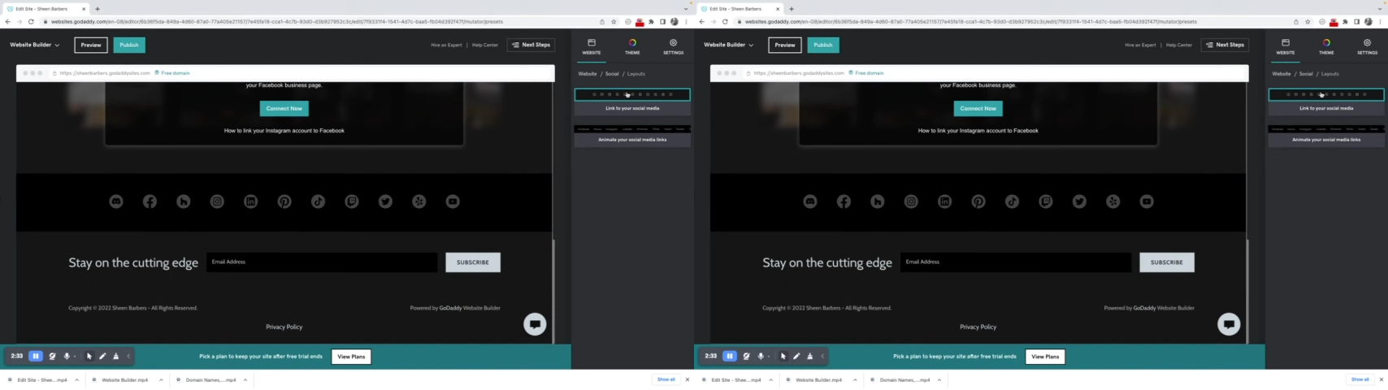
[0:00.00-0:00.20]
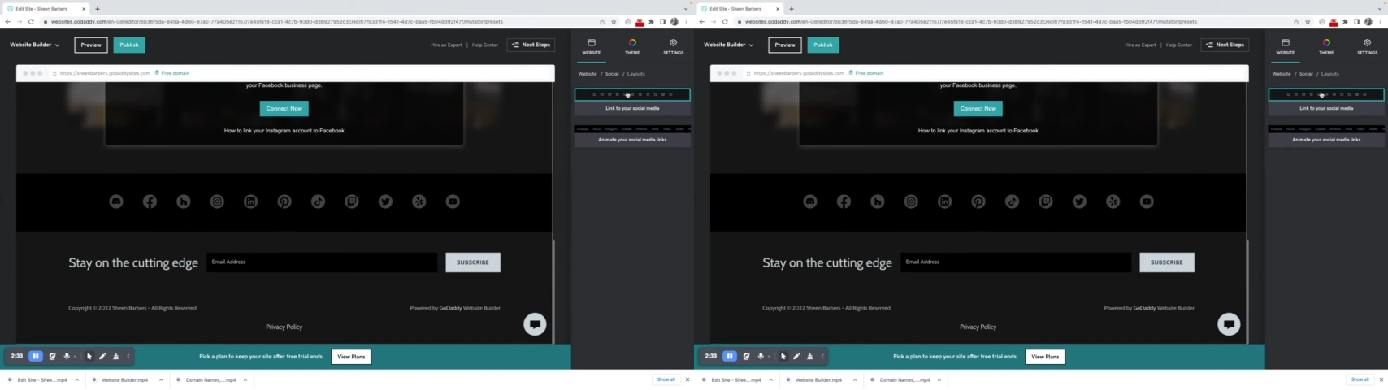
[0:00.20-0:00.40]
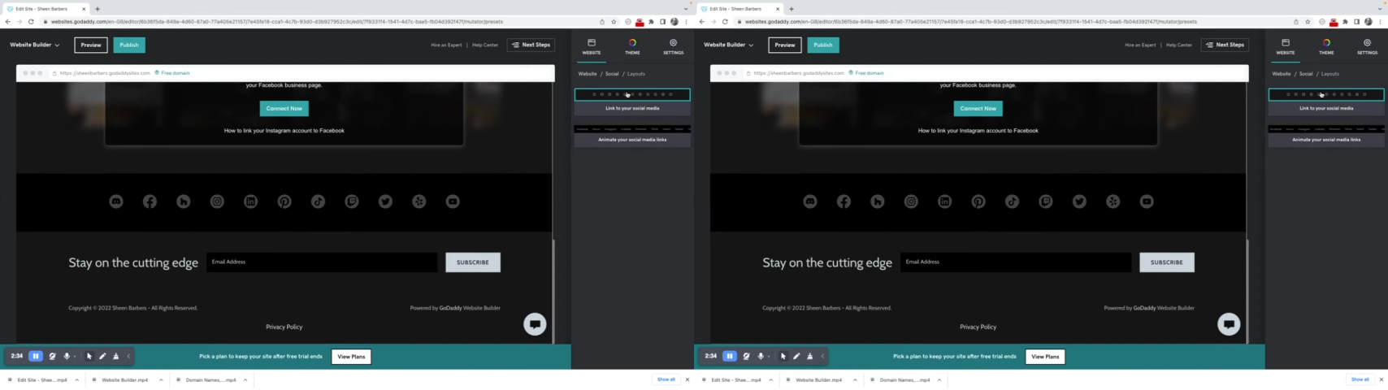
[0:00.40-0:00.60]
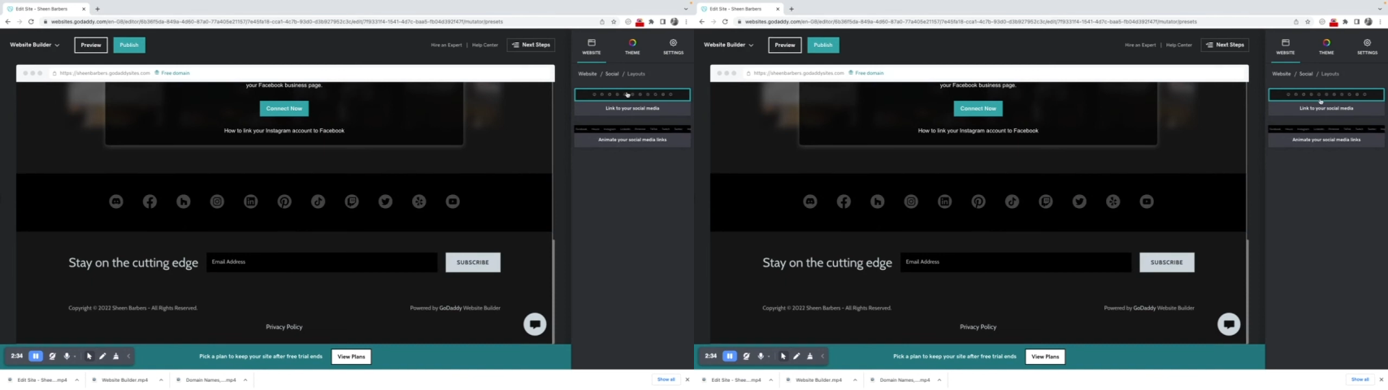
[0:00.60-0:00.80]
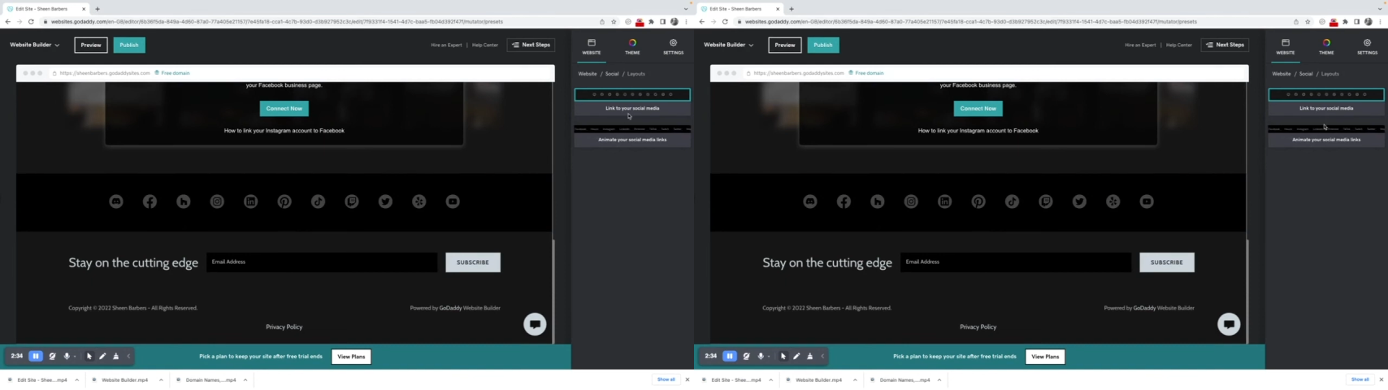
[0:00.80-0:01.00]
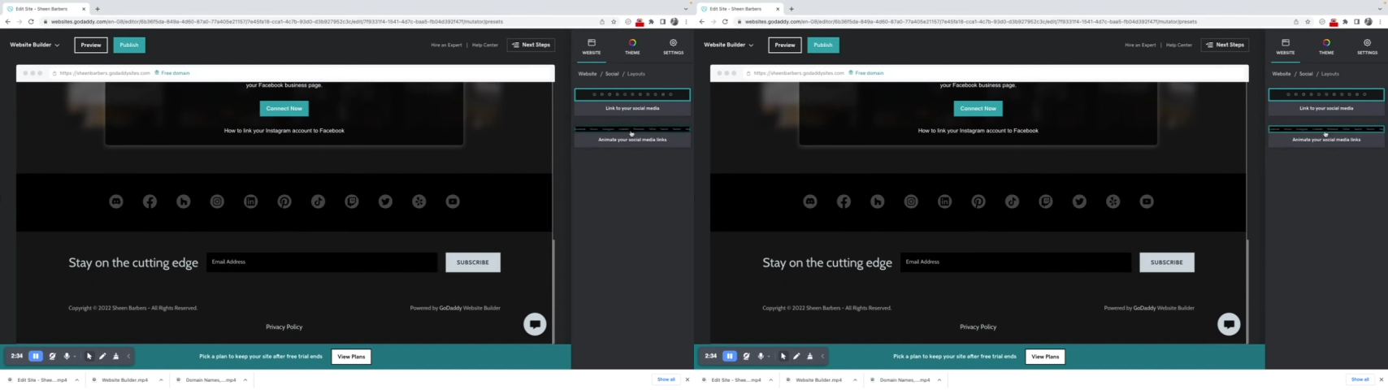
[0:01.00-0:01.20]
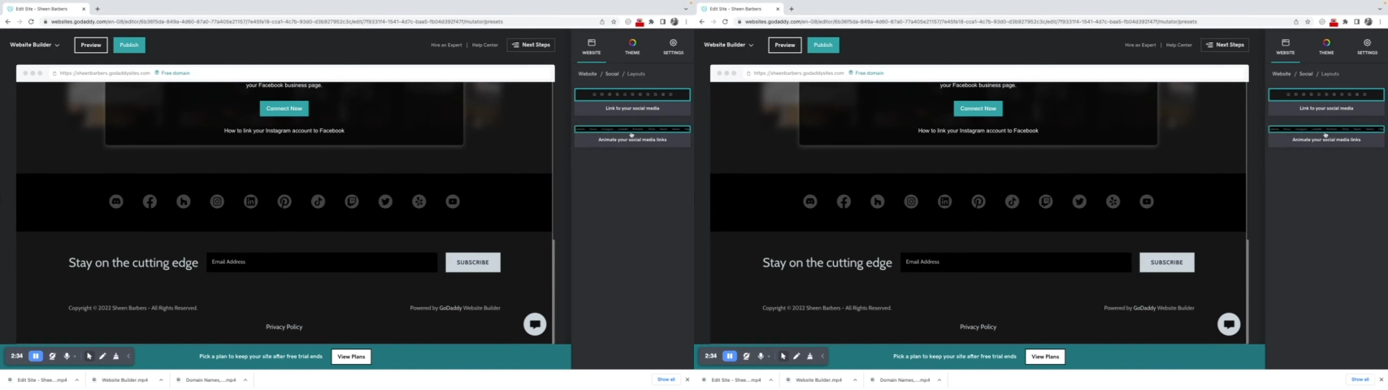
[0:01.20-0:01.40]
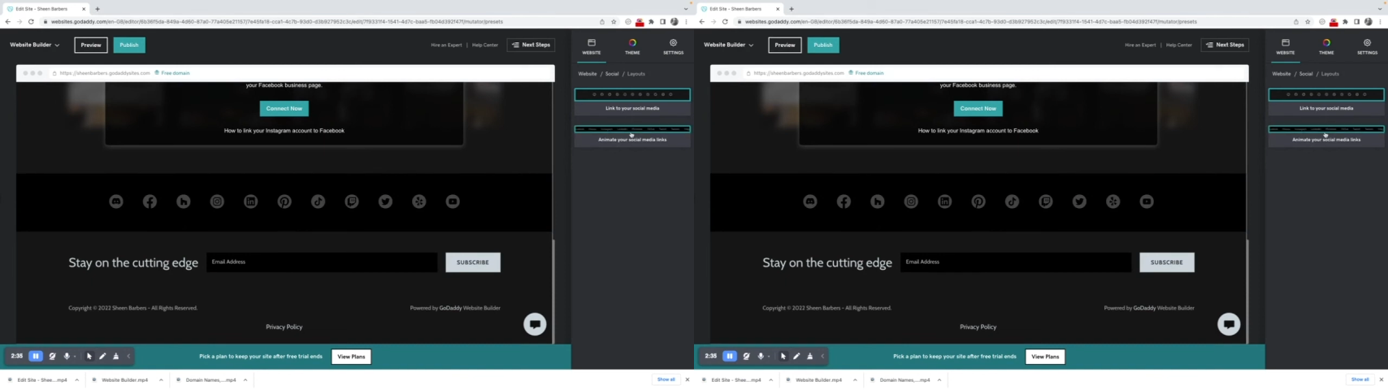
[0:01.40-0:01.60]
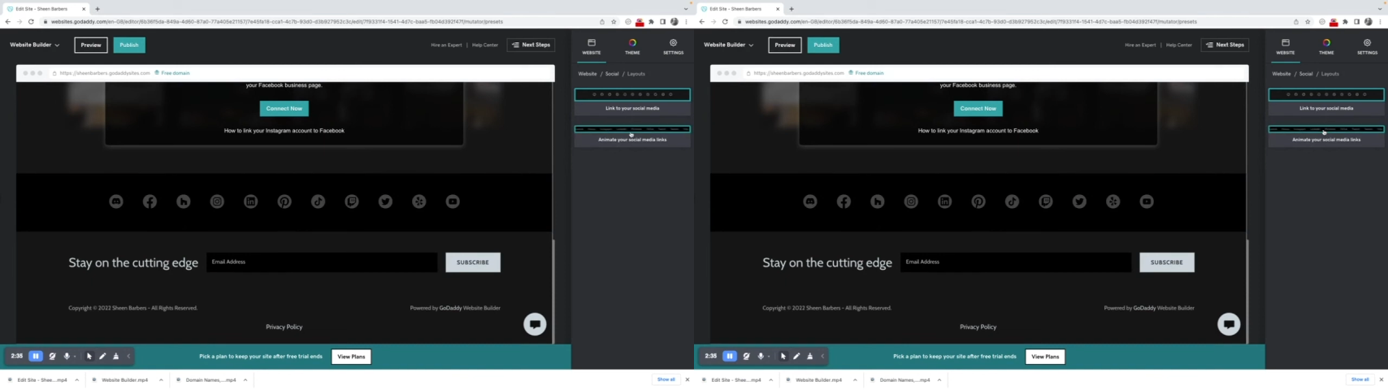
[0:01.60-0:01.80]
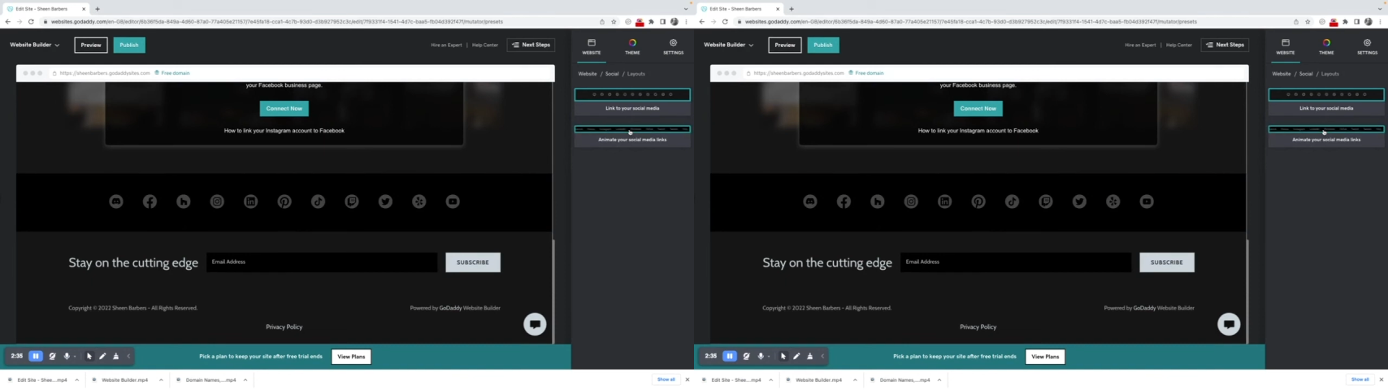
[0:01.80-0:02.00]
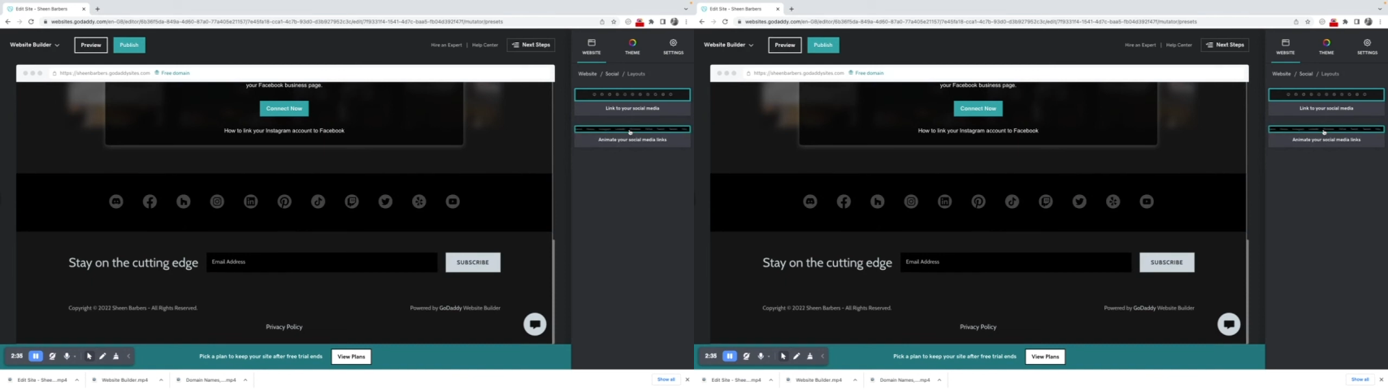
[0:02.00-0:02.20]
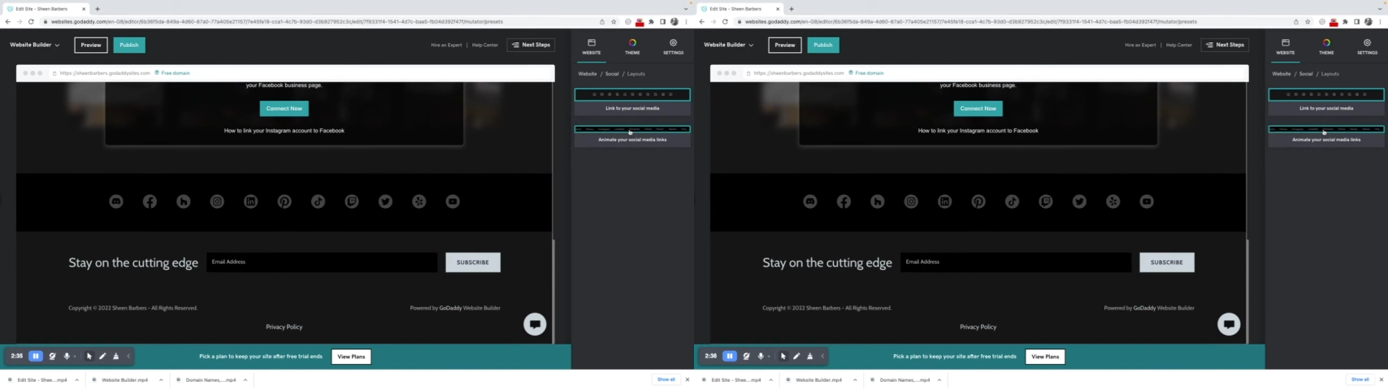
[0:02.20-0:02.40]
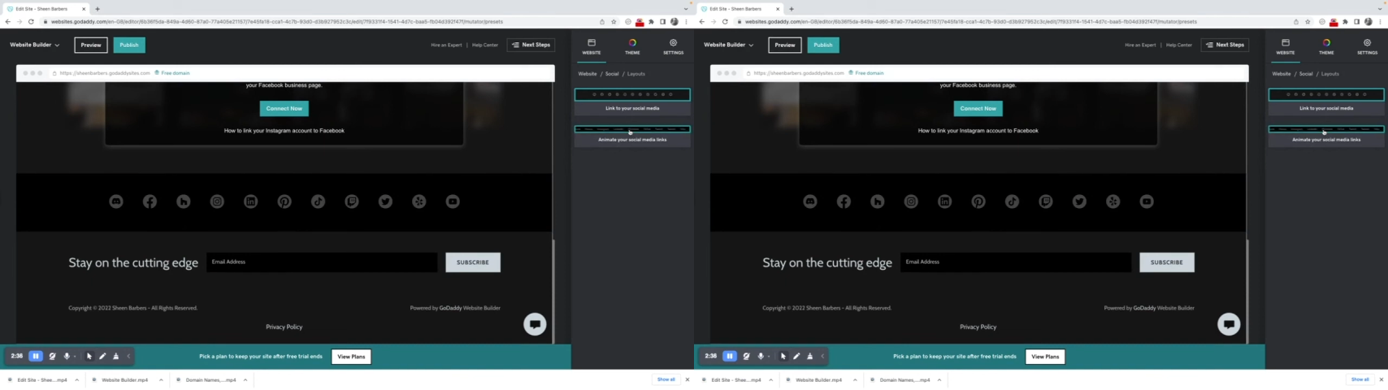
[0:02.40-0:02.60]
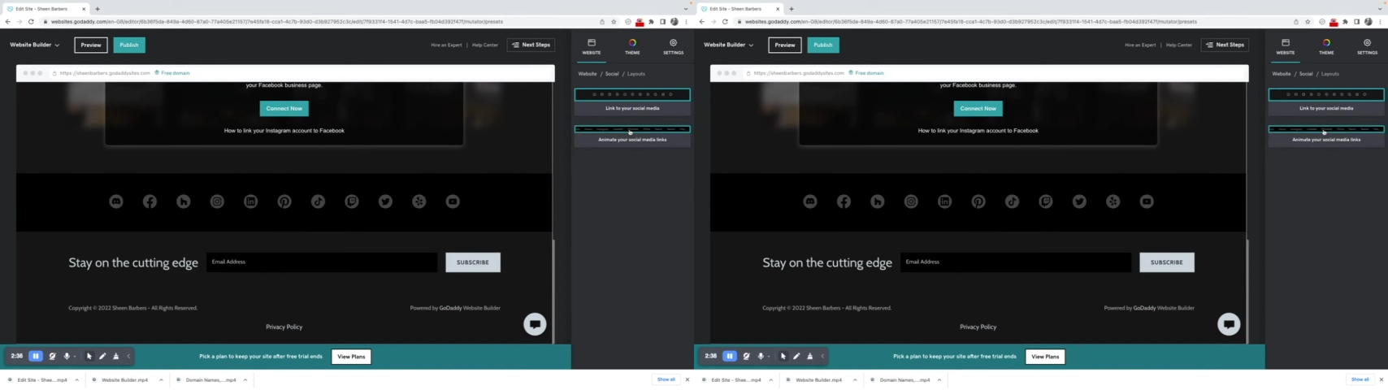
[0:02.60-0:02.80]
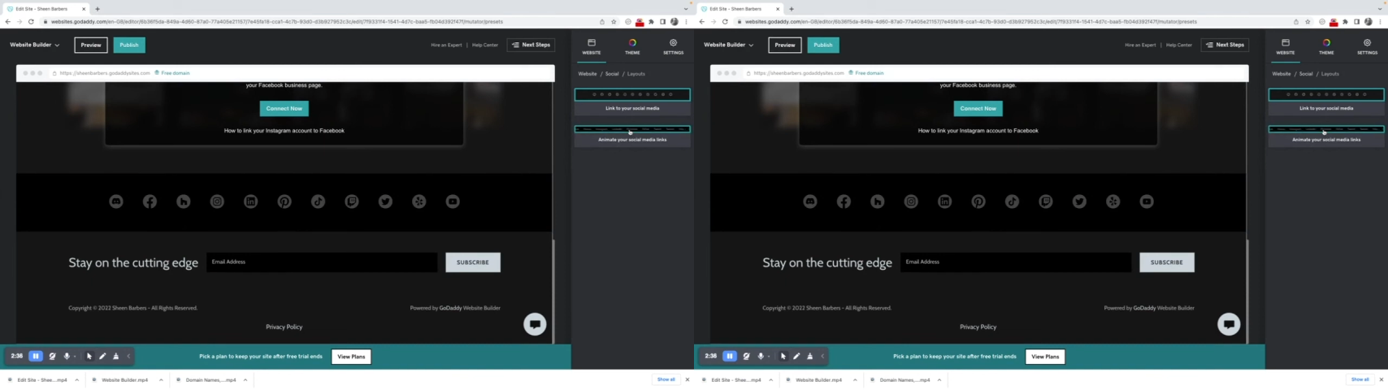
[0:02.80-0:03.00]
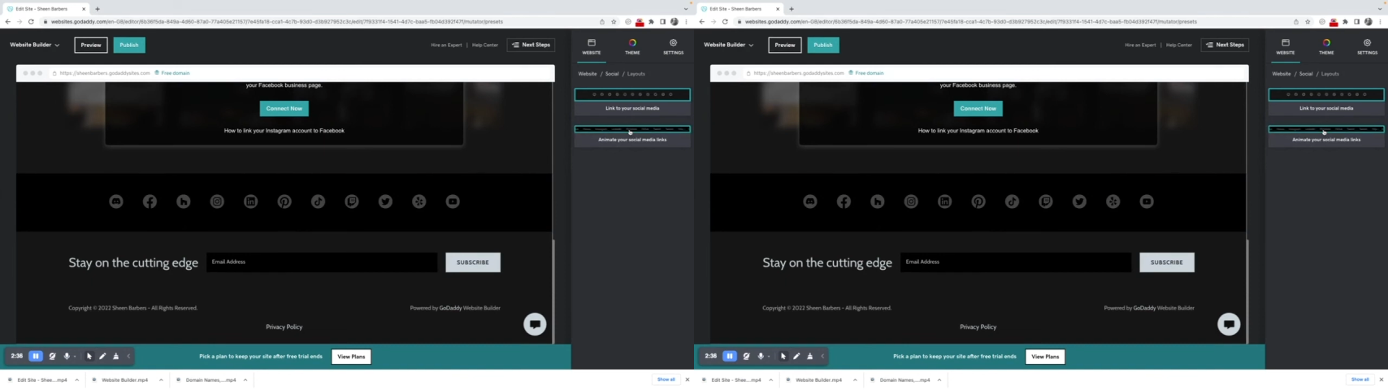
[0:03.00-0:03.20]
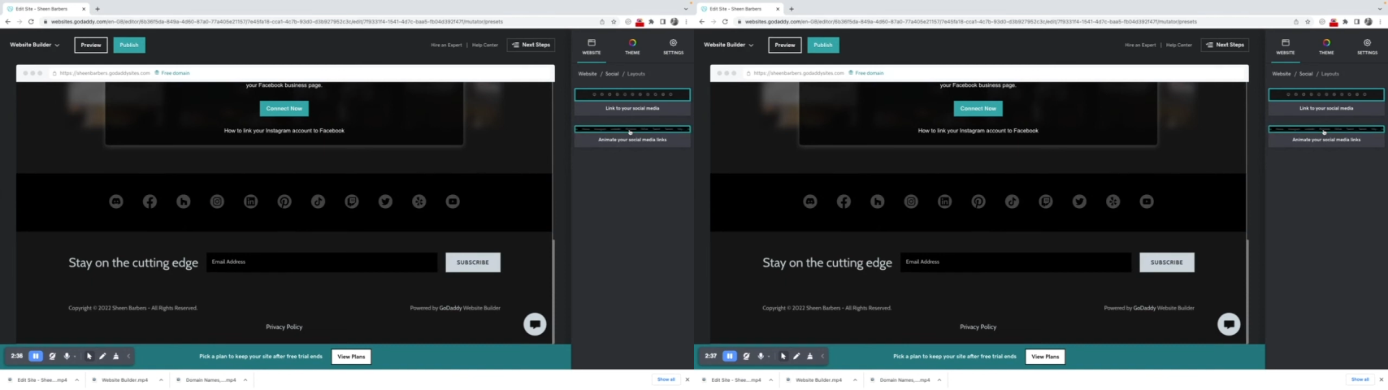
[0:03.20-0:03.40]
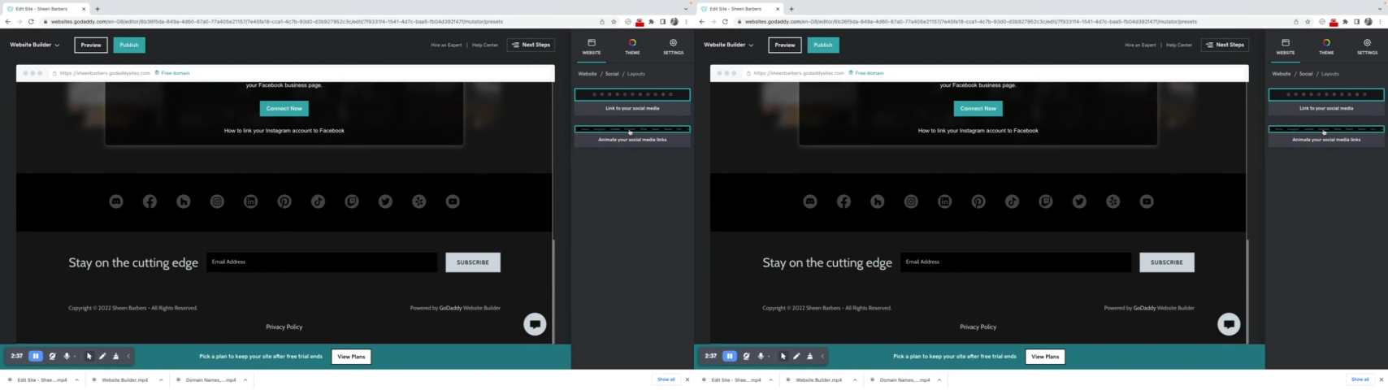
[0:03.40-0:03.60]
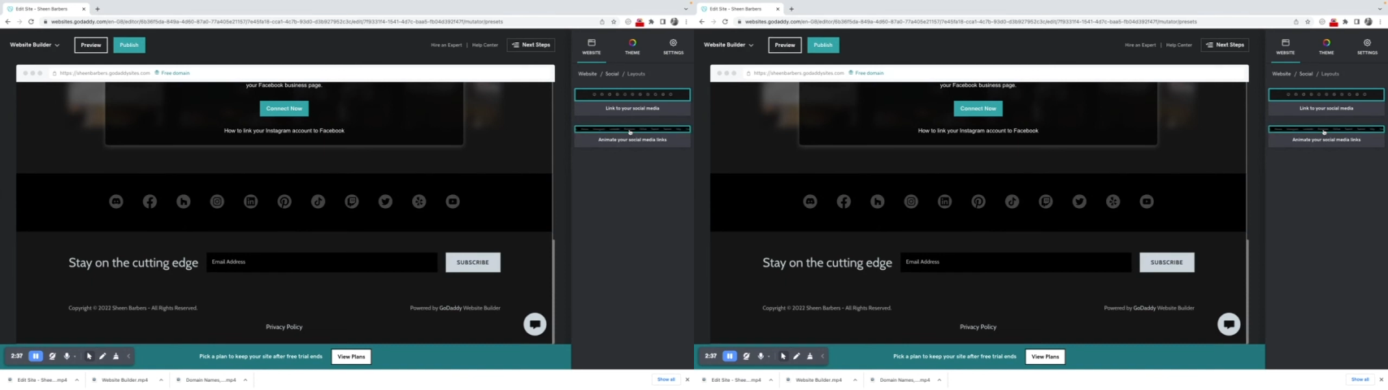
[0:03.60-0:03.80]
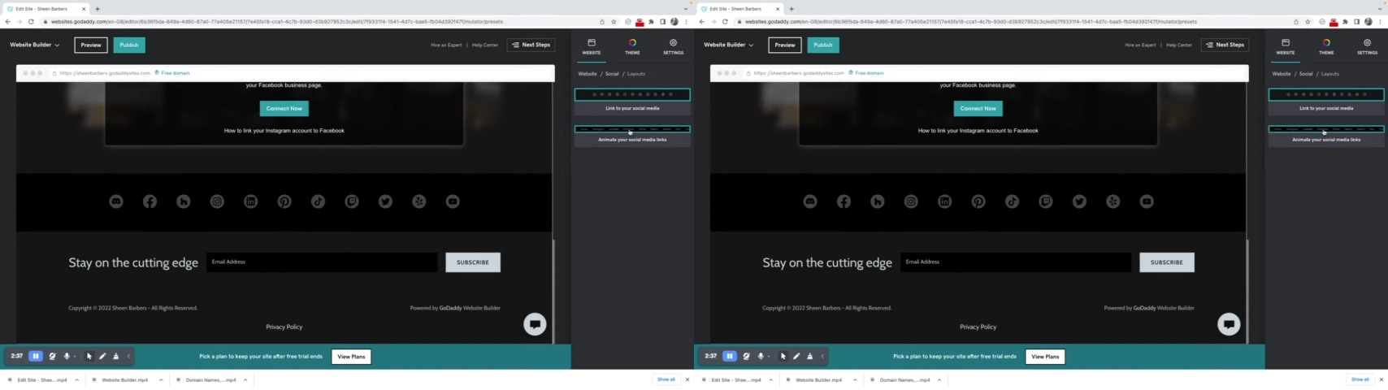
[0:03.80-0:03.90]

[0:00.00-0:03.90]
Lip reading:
(no speaker visible)